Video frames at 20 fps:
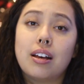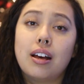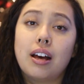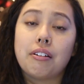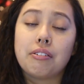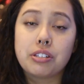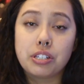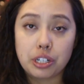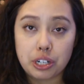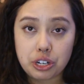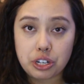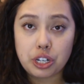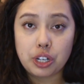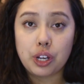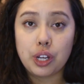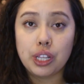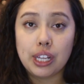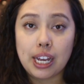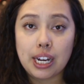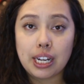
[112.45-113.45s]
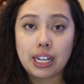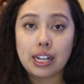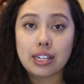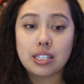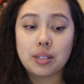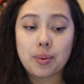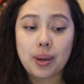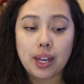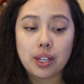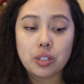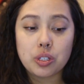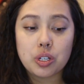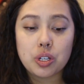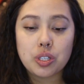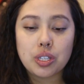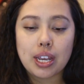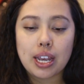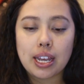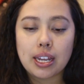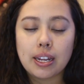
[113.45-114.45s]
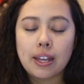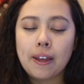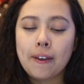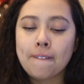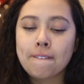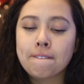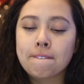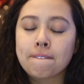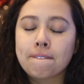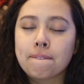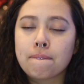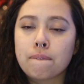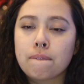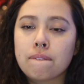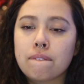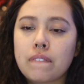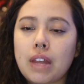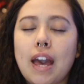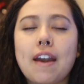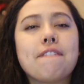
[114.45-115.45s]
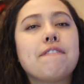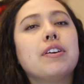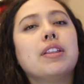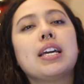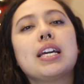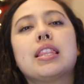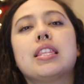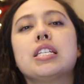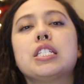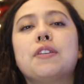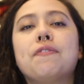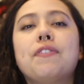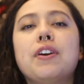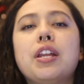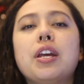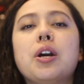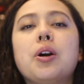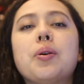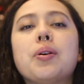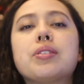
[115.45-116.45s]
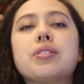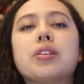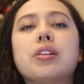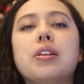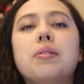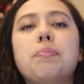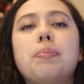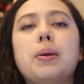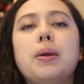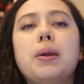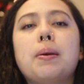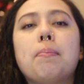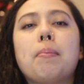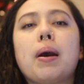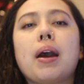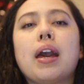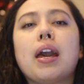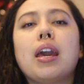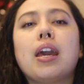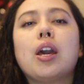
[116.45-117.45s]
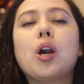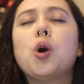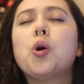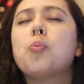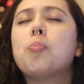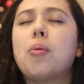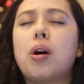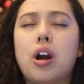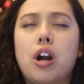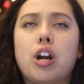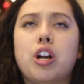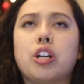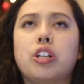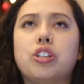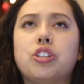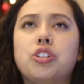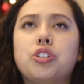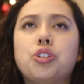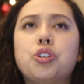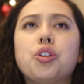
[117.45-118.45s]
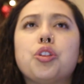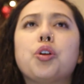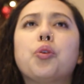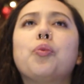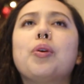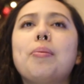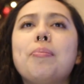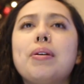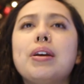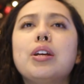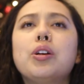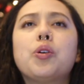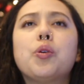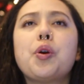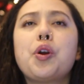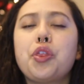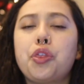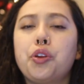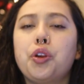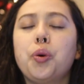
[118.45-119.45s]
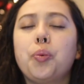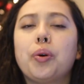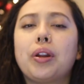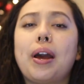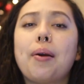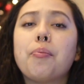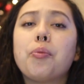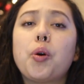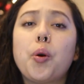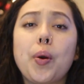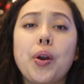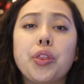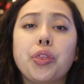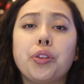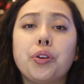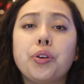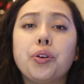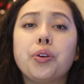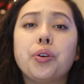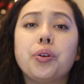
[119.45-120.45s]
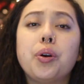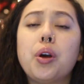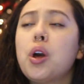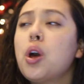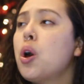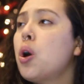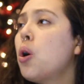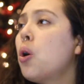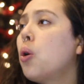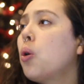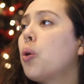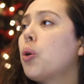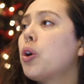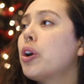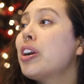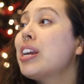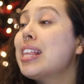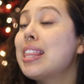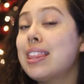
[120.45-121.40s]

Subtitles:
of searching online to get some answers, and I feel like this video is going to be my homage to the women going through what I'm going through or